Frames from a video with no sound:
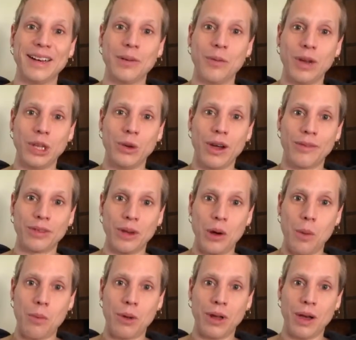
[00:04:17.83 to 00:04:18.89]
when you have to
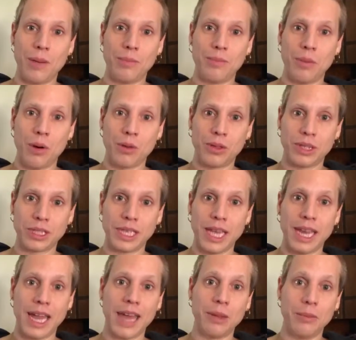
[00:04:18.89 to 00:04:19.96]
open up both the
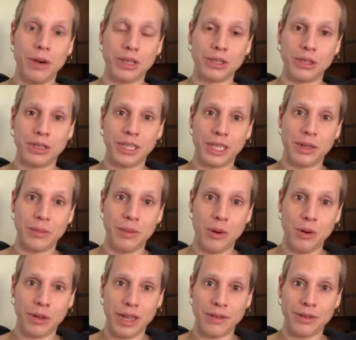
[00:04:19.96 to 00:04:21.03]
skin and the muscle to get the
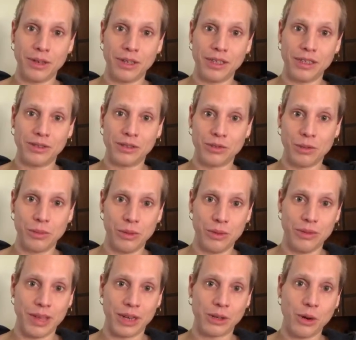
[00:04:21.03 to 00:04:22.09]
bone level to
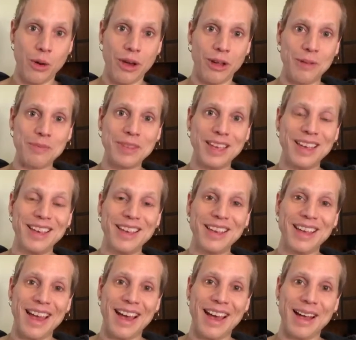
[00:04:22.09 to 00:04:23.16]
remove that coil,
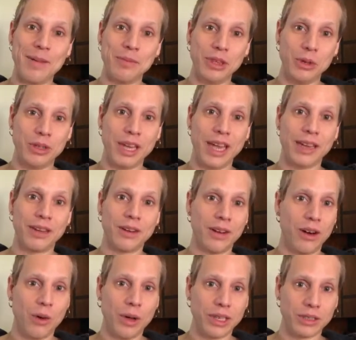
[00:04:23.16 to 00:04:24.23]
you take
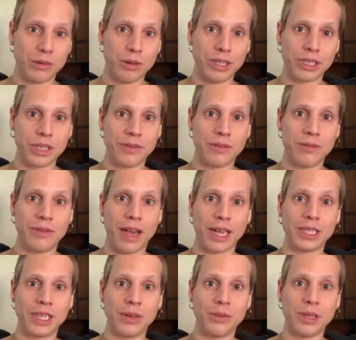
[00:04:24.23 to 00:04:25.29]
always a risk of
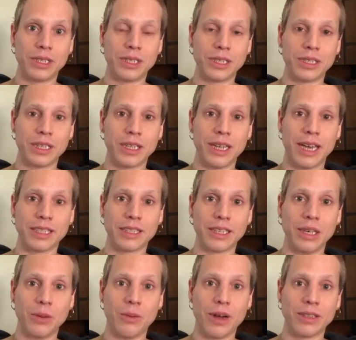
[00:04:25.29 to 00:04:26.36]
infection, which is the last
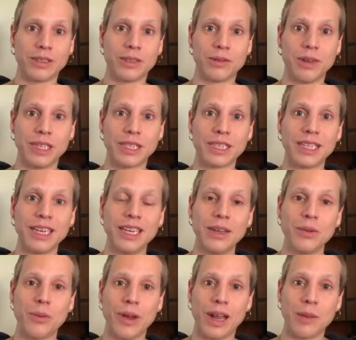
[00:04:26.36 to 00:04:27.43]
thing he wants to risk
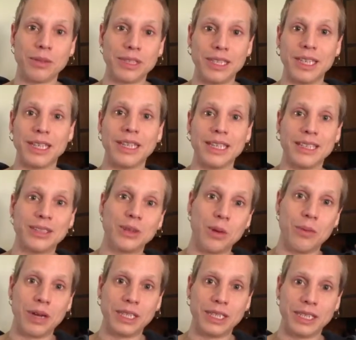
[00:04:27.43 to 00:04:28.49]
when I'm still
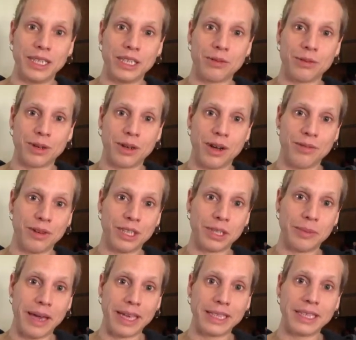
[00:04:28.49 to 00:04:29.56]
so much in this recovery
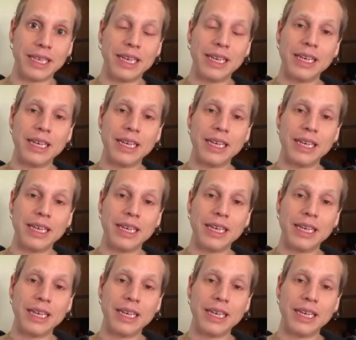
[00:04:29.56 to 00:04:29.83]
space.